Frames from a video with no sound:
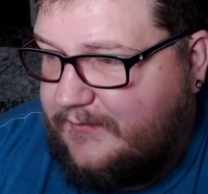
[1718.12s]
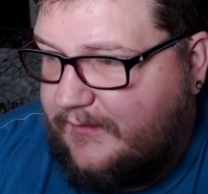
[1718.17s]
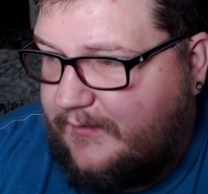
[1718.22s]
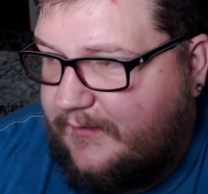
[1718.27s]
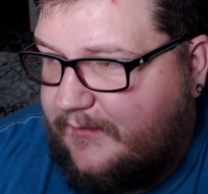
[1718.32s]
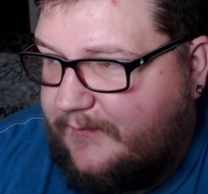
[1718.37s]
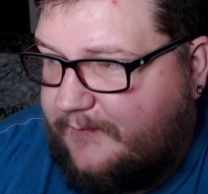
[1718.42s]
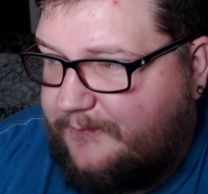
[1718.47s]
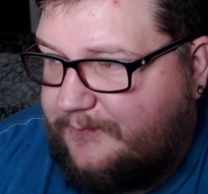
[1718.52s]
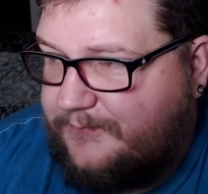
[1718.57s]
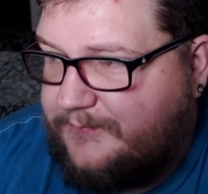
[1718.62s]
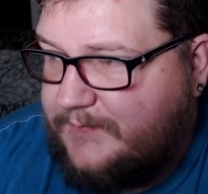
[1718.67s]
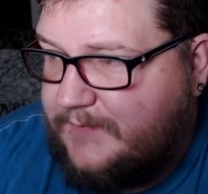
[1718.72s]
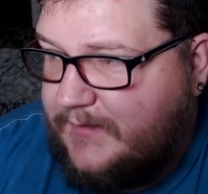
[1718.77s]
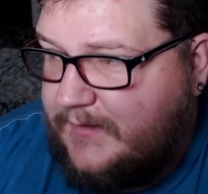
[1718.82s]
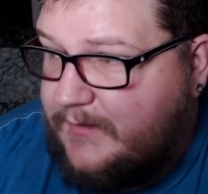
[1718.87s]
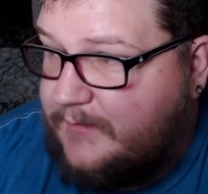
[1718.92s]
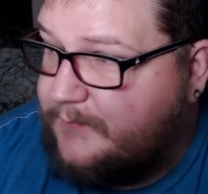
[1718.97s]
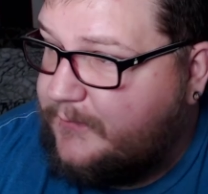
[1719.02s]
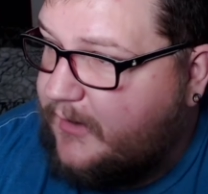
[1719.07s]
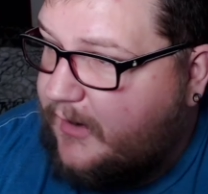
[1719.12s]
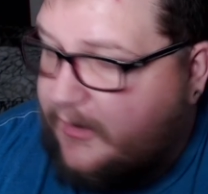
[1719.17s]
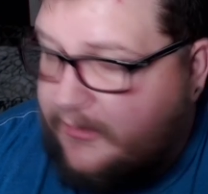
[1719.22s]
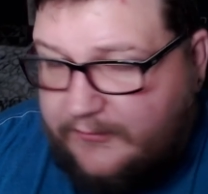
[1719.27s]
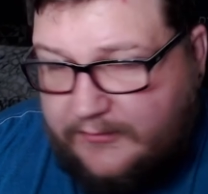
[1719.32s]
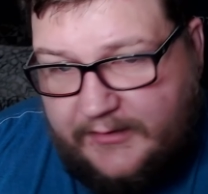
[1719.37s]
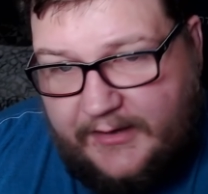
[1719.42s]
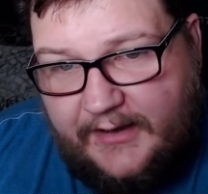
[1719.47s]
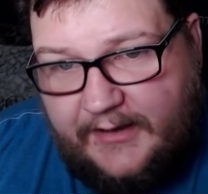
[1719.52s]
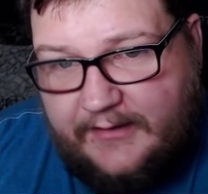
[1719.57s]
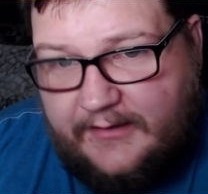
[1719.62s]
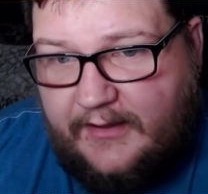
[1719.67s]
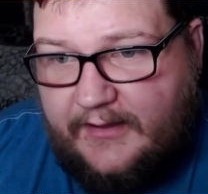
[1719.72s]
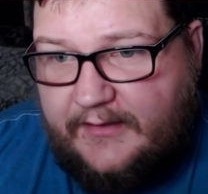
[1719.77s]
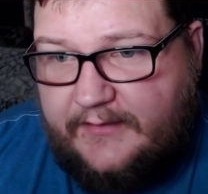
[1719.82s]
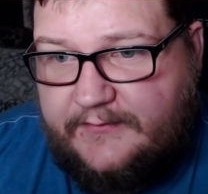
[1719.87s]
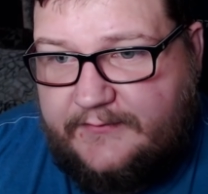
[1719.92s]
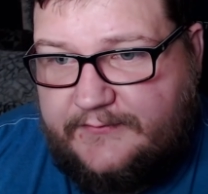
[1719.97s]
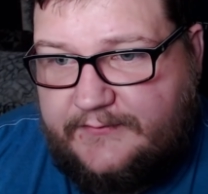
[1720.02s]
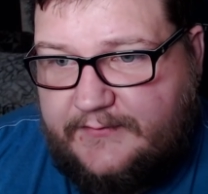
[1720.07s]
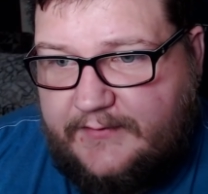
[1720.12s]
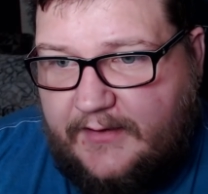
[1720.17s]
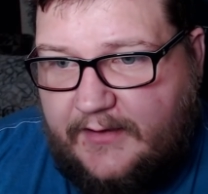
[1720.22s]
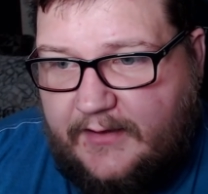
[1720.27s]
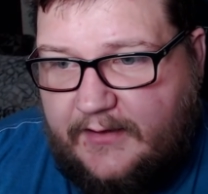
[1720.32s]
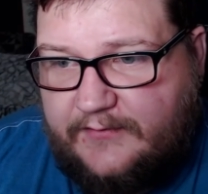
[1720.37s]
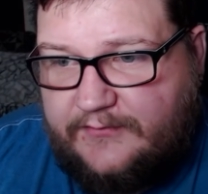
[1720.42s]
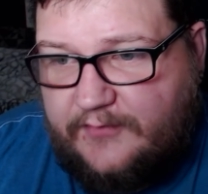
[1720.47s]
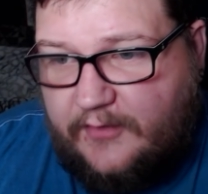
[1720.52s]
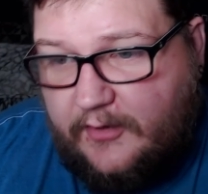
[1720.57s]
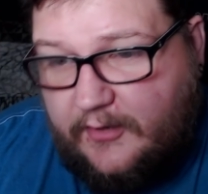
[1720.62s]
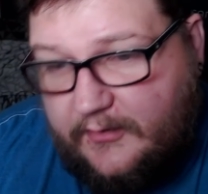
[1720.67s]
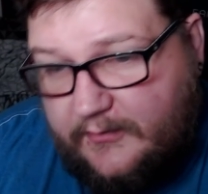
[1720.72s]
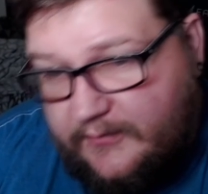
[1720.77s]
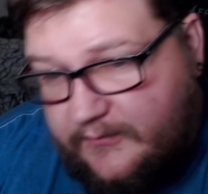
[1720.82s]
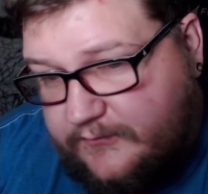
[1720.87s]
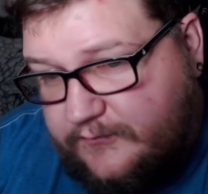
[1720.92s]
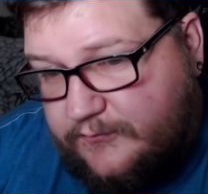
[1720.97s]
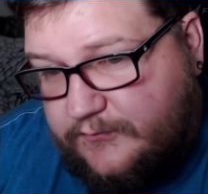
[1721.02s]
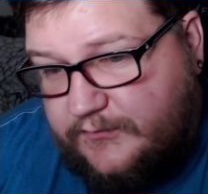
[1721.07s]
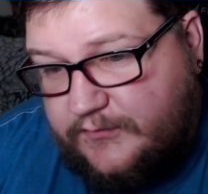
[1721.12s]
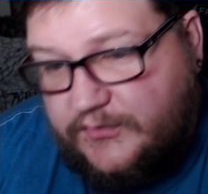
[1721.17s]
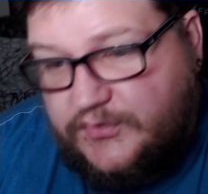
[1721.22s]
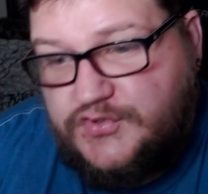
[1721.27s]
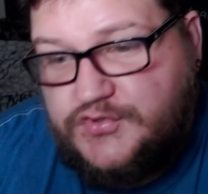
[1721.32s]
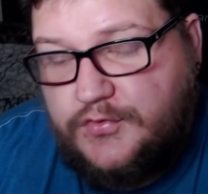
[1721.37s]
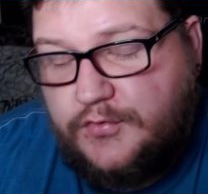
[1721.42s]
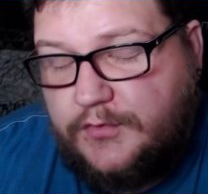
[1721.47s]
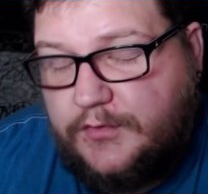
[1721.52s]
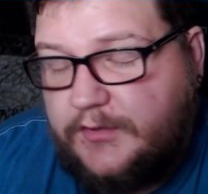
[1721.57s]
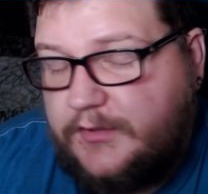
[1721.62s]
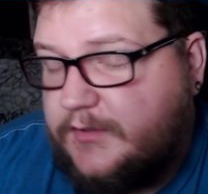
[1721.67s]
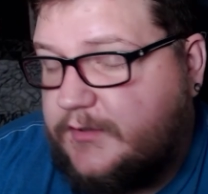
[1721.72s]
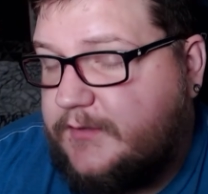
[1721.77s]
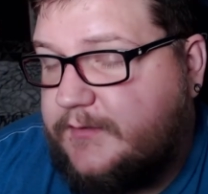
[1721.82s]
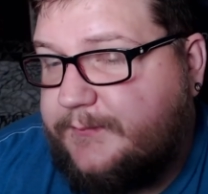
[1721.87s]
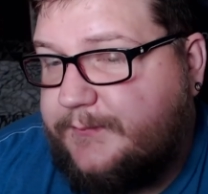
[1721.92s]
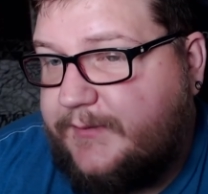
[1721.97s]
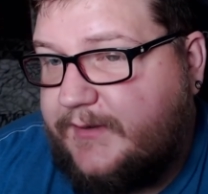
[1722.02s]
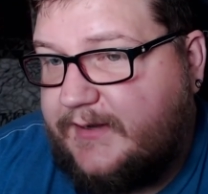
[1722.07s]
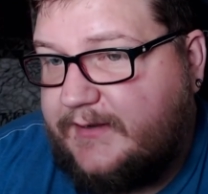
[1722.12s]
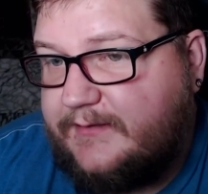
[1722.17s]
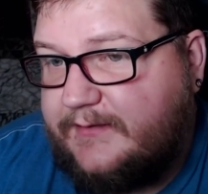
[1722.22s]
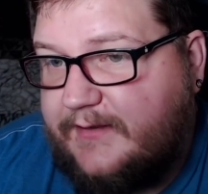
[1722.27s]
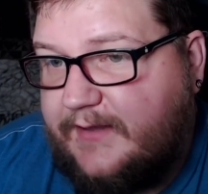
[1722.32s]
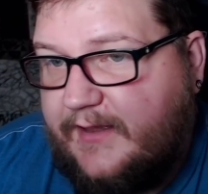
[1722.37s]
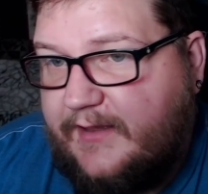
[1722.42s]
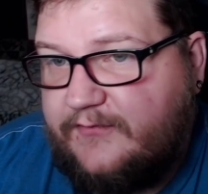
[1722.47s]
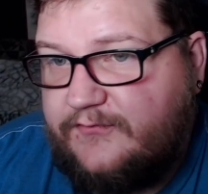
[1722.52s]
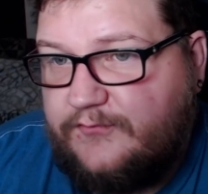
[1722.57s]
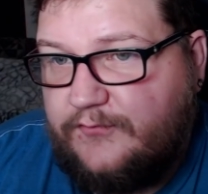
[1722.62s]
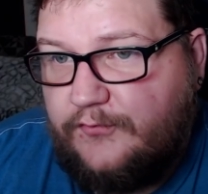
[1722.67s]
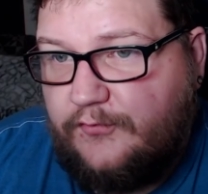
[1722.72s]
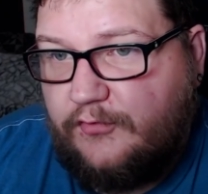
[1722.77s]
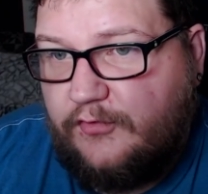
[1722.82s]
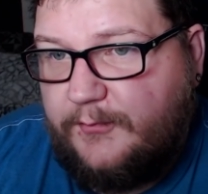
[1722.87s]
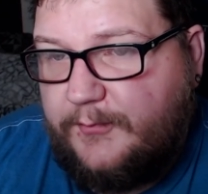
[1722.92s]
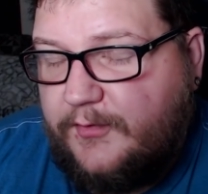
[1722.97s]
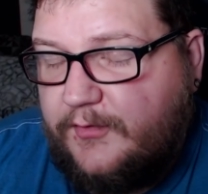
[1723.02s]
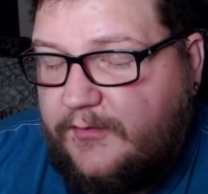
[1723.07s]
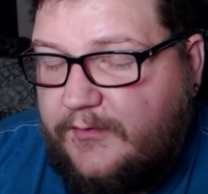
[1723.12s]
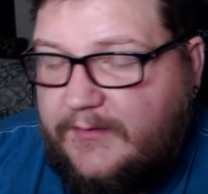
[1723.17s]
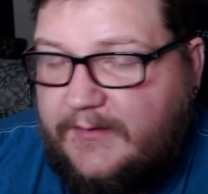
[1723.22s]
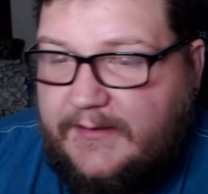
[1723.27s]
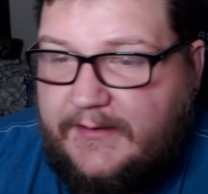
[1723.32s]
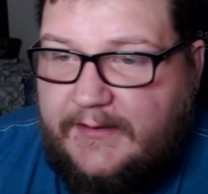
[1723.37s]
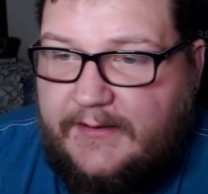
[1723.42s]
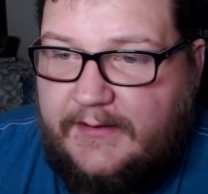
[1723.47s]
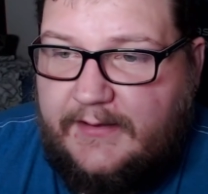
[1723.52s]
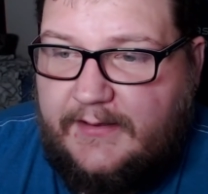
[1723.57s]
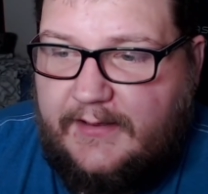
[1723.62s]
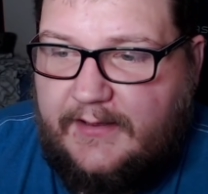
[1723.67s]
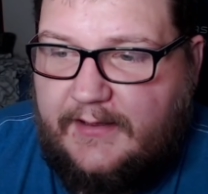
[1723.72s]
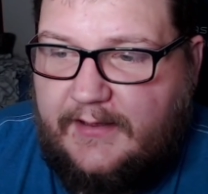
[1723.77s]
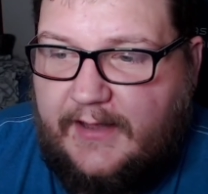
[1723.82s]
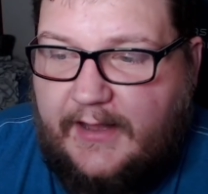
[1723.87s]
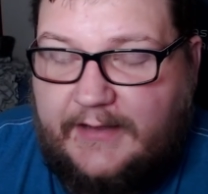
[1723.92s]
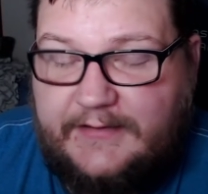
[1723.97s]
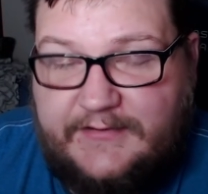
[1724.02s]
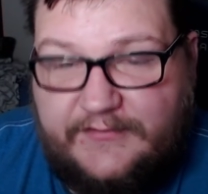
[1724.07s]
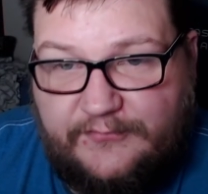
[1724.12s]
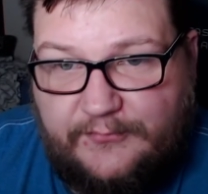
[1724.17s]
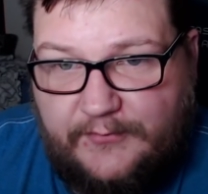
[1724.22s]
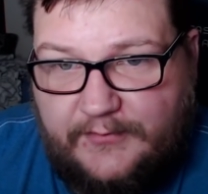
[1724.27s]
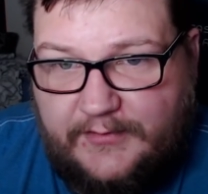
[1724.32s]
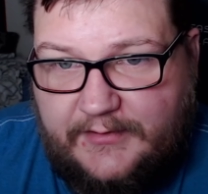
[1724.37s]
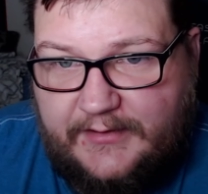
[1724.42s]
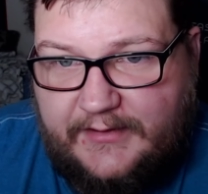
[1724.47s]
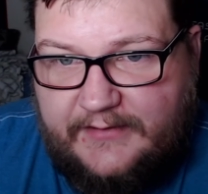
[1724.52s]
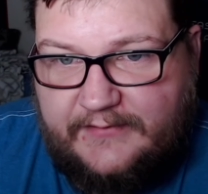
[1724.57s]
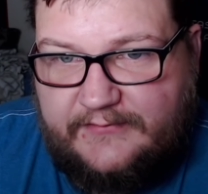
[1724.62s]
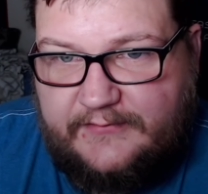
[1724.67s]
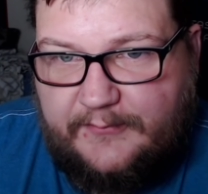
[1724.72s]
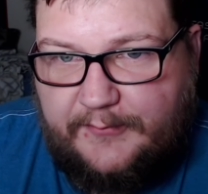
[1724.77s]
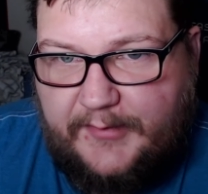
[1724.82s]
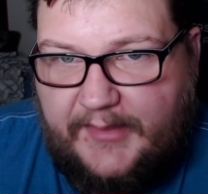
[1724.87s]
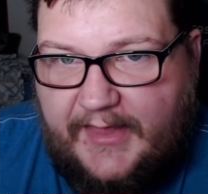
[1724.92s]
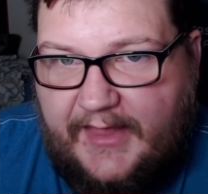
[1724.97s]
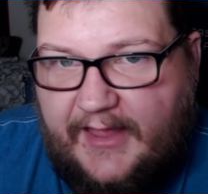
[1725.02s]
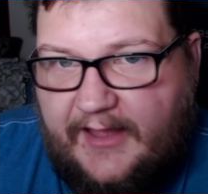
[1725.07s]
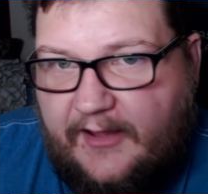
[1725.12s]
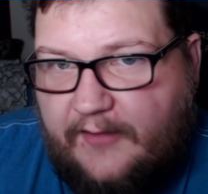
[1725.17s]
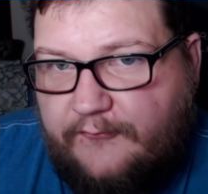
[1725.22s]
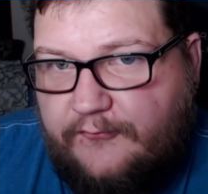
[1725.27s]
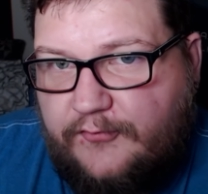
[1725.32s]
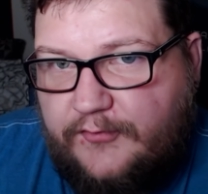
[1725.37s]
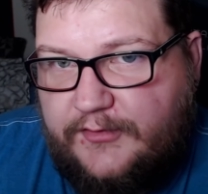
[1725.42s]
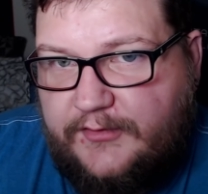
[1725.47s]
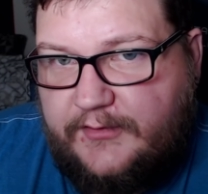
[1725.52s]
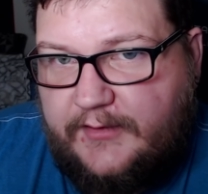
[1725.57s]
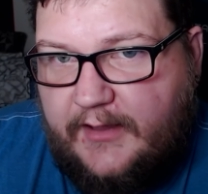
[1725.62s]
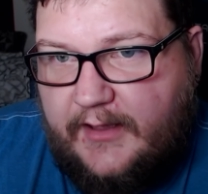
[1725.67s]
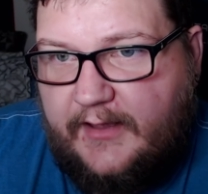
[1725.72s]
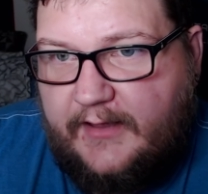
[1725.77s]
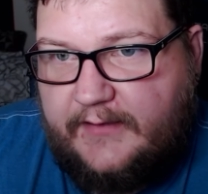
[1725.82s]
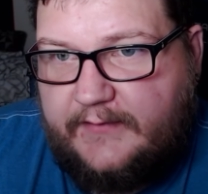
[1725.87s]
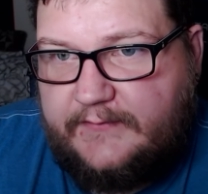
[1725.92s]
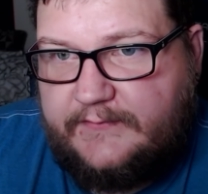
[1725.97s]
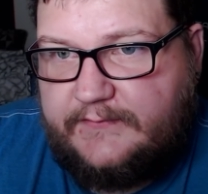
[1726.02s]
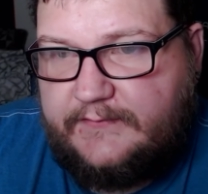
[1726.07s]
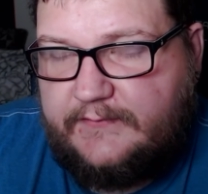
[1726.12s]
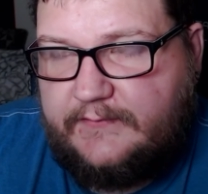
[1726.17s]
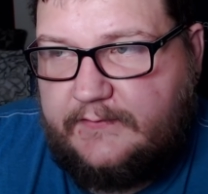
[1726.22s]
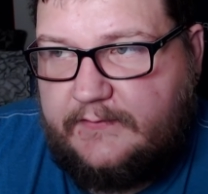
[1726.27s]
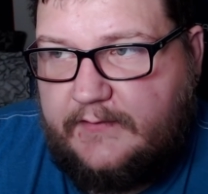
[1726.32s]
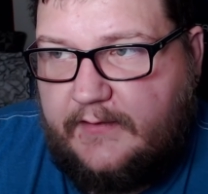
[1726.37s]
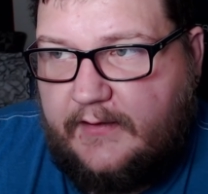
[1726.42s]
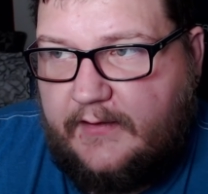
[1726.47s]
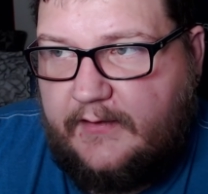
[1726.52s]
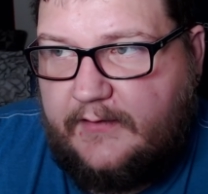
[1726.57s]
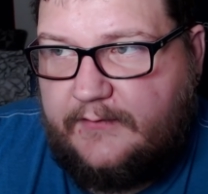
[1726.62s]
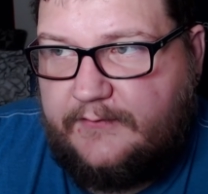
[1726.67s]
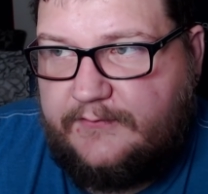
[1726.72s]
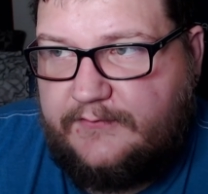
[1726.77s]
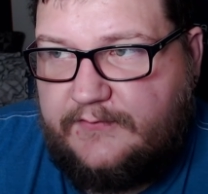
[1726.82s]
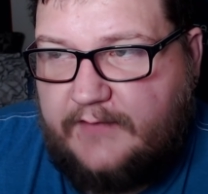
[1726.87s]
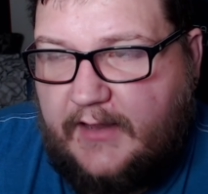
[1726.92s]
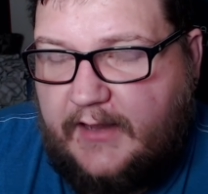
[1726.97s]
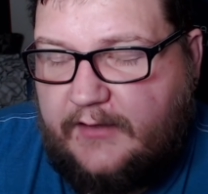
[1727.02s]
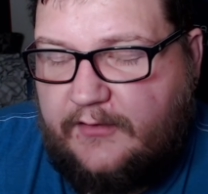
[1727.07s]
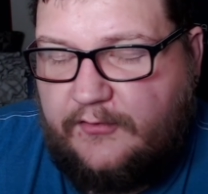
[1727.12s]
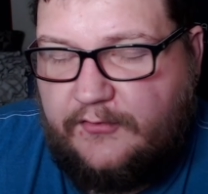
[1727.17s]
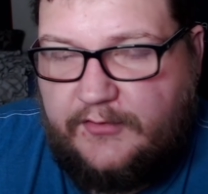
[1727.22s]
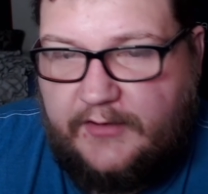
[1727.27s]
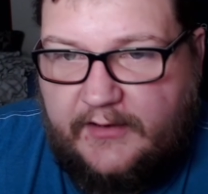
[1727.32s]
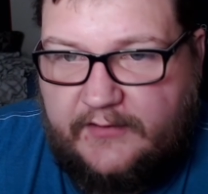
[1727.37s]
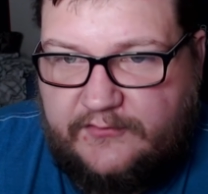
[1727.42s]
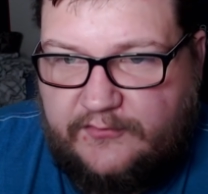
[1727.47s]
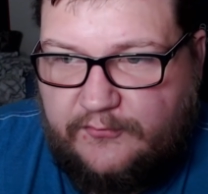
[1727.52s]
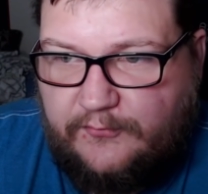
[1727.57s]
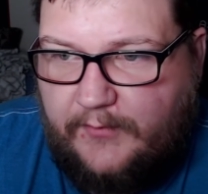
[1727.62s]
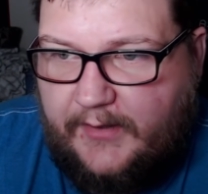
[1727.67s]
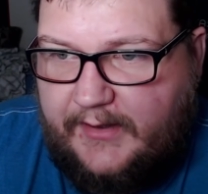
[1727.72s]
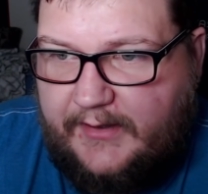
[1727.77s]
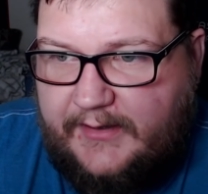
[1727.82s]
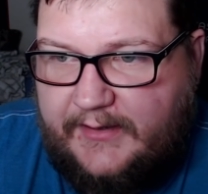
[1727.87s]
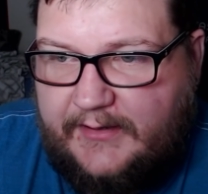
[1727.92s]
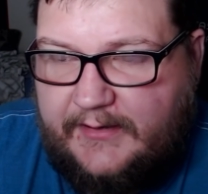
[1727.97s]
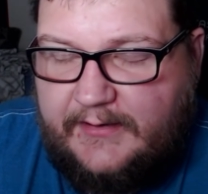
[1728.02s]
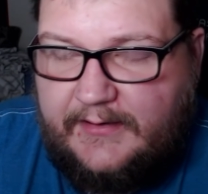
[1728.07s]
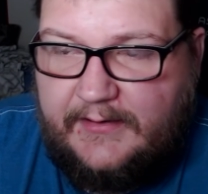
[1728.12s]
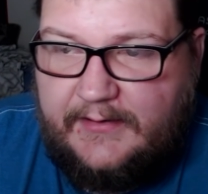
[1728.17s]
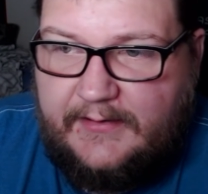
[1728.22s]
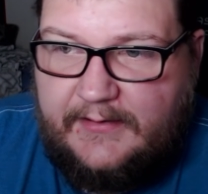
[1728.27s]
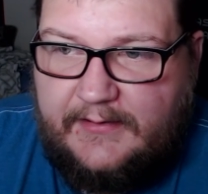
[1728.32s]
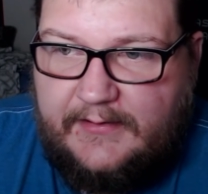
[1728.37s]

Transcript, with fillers: Um, but other than that, guys, uh, sorry this was a shorter podcast than normal. Uh, I just wanted to get something out for you guys. Uh, I know you guys are waiting.